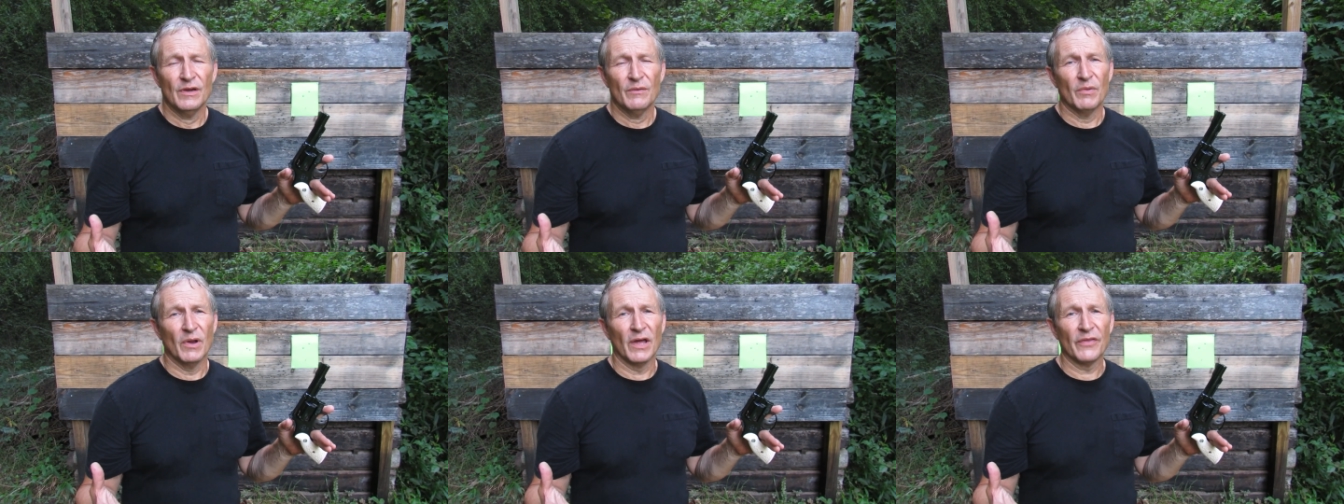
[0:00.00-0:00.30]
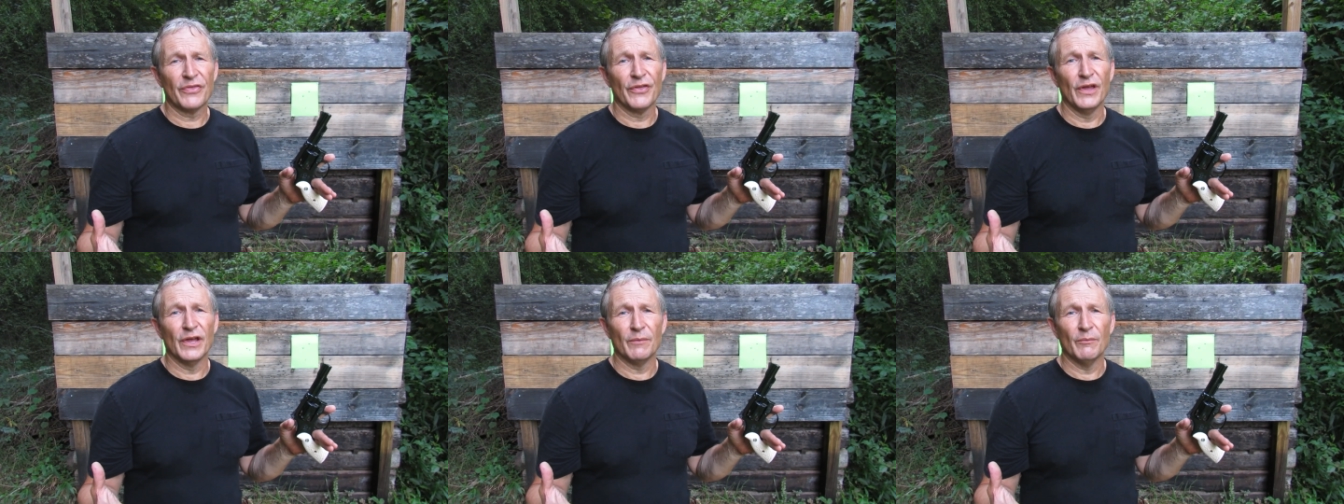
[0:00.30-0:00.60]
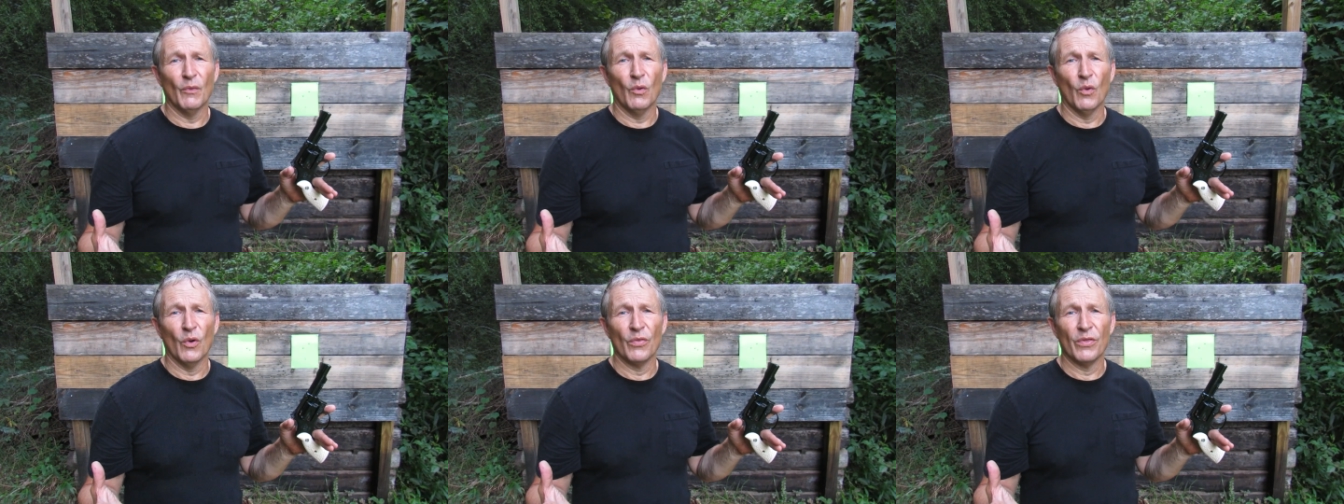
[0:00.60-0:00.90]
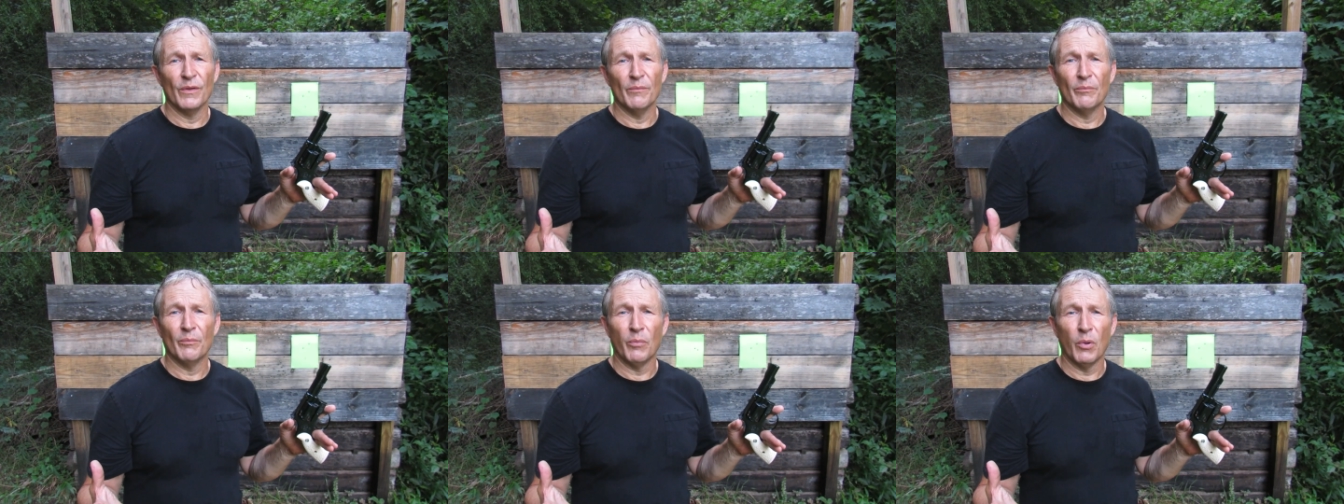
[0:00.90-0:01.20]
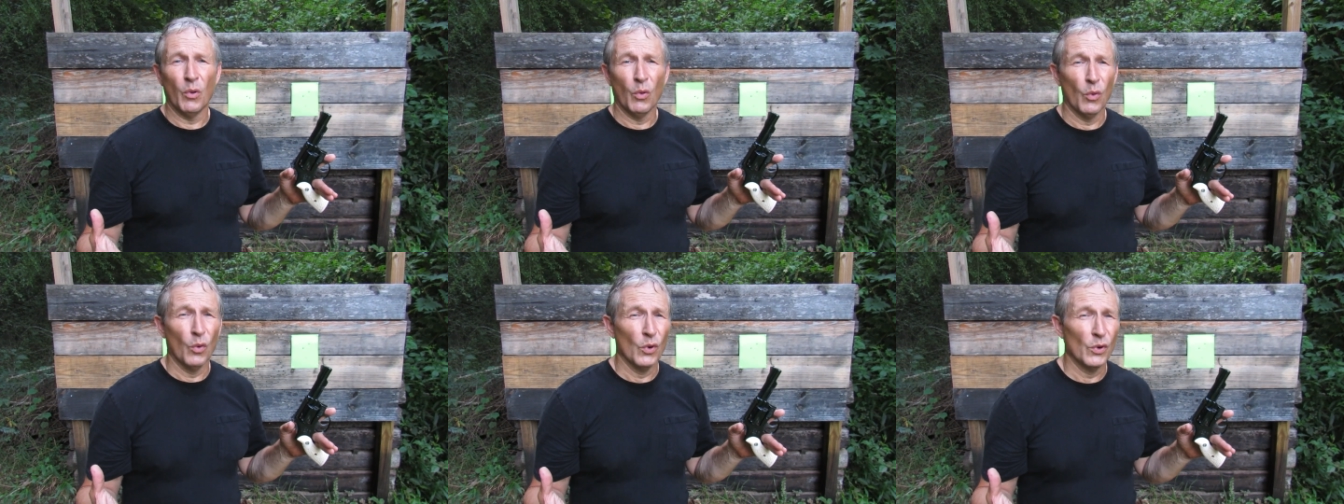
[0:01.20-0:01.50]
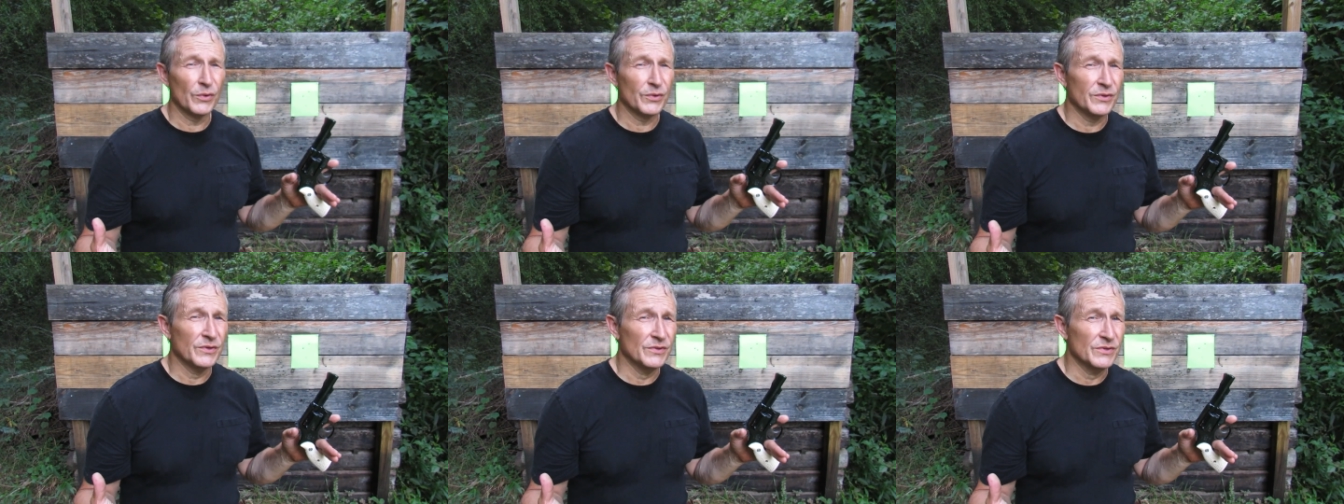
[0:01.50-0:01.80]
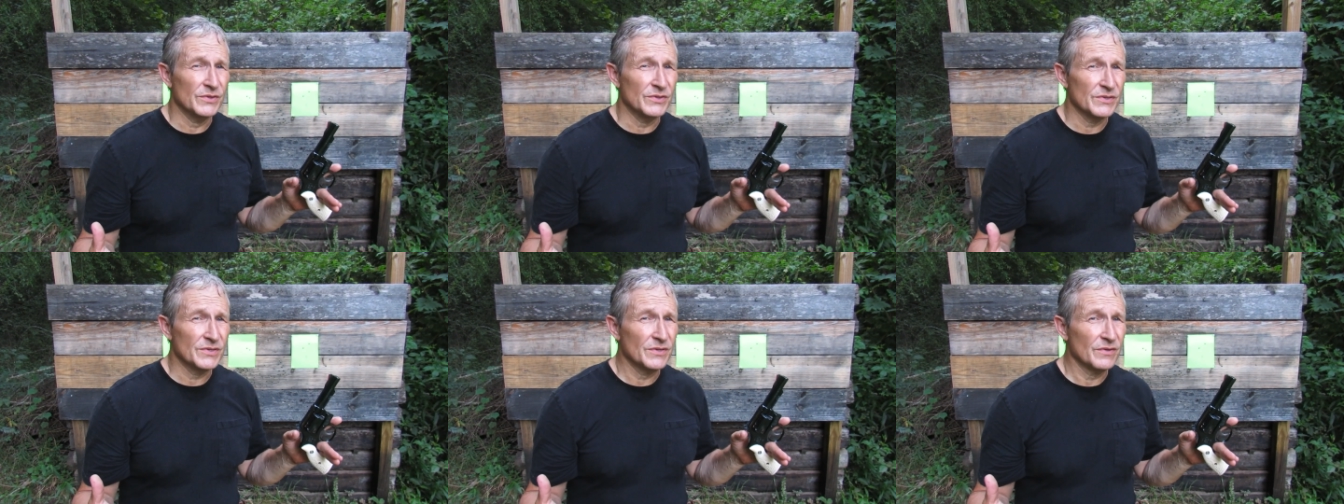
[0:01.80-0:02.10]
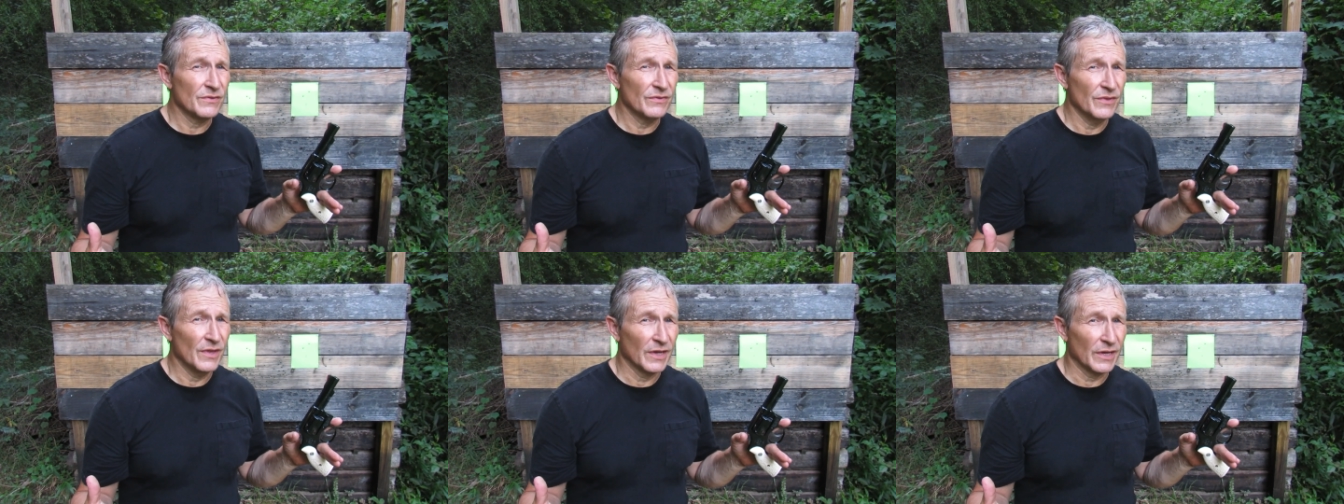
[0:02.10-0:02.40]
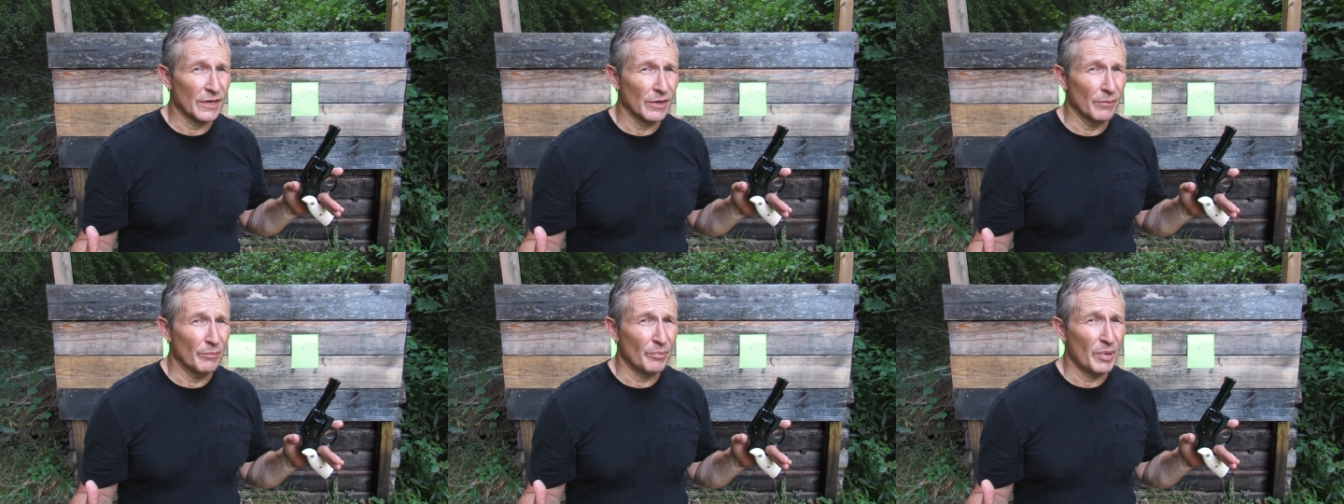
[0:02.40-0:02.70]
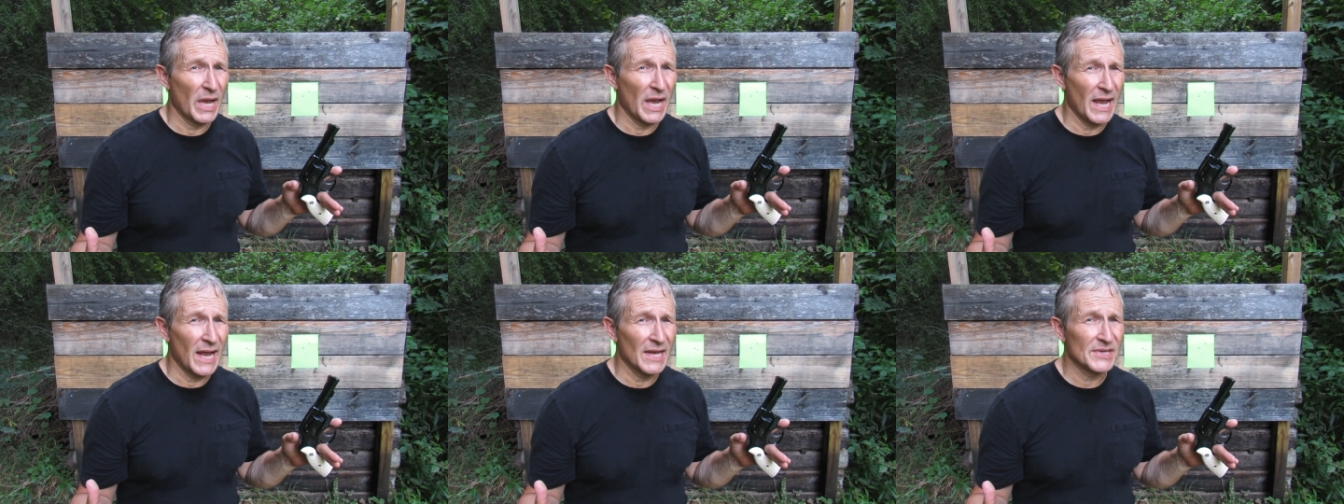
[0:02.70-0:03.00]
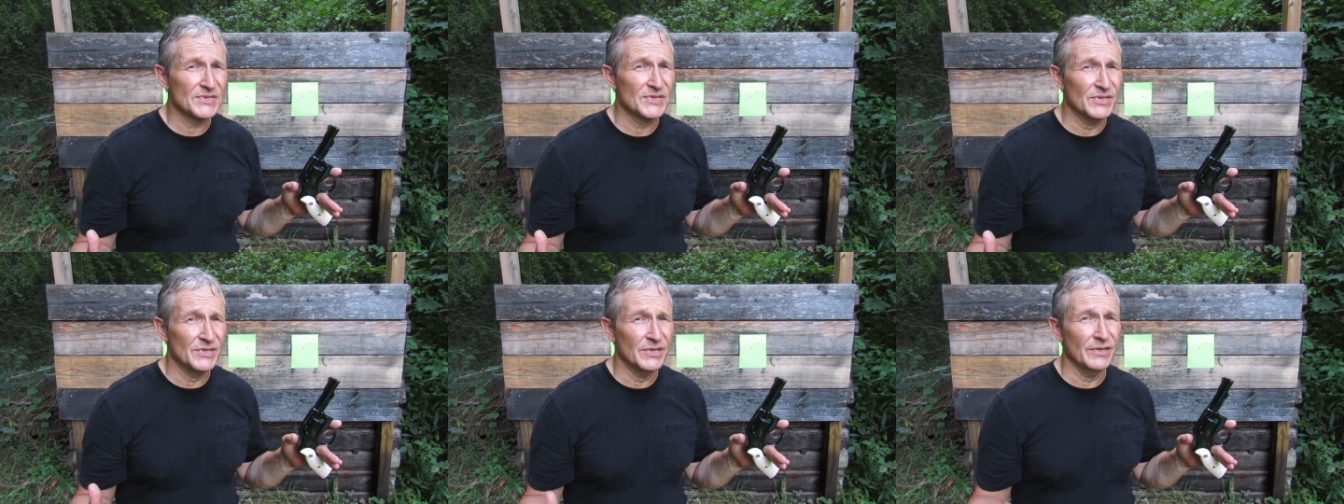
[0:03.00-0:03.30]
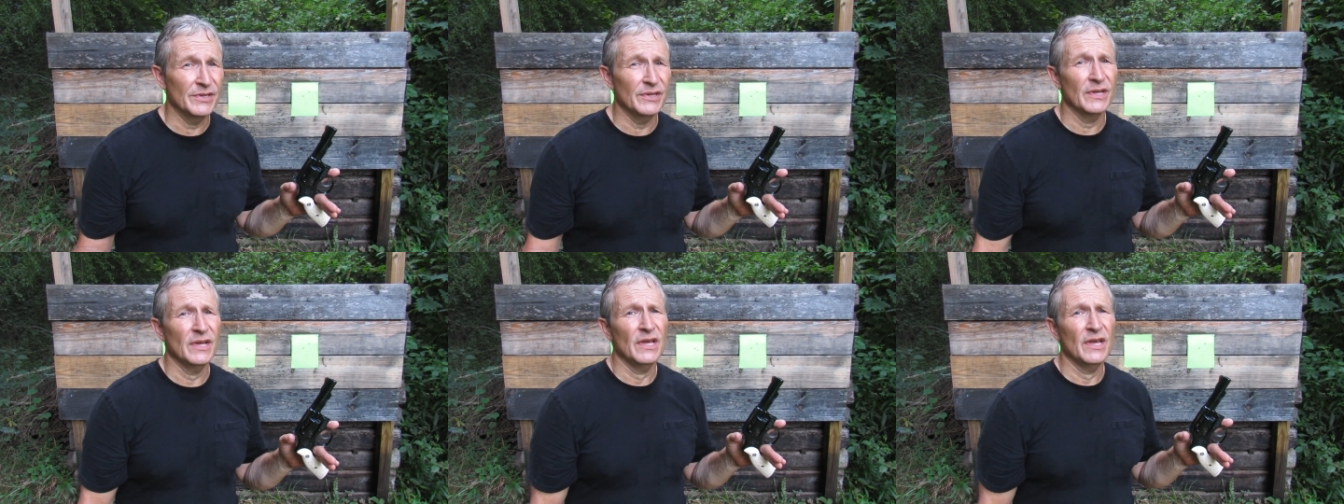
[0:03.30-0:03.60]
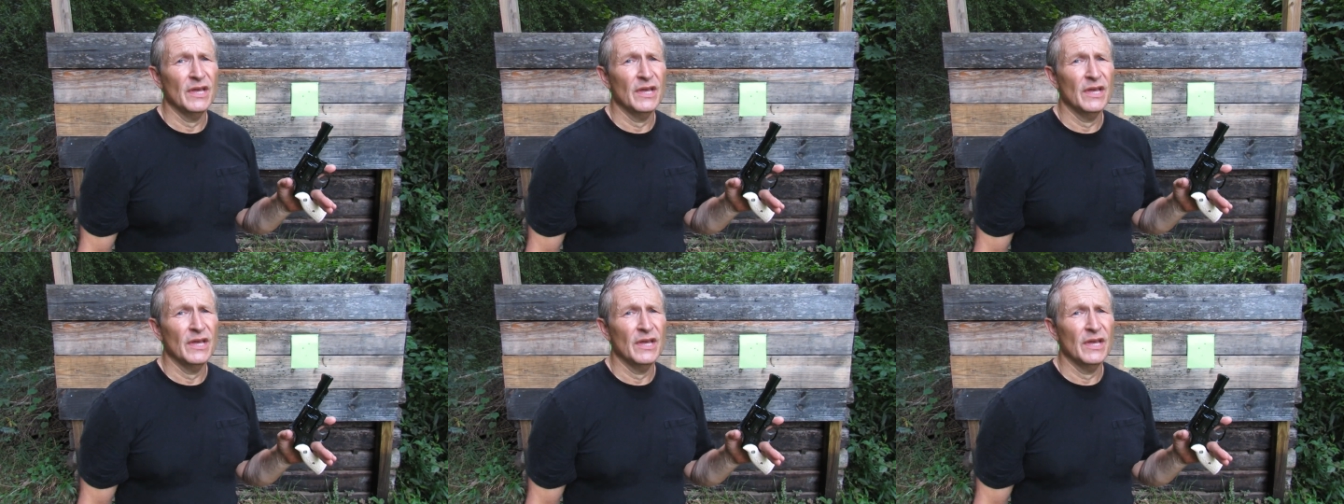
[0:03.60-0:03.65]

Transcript: but I think more important than capacity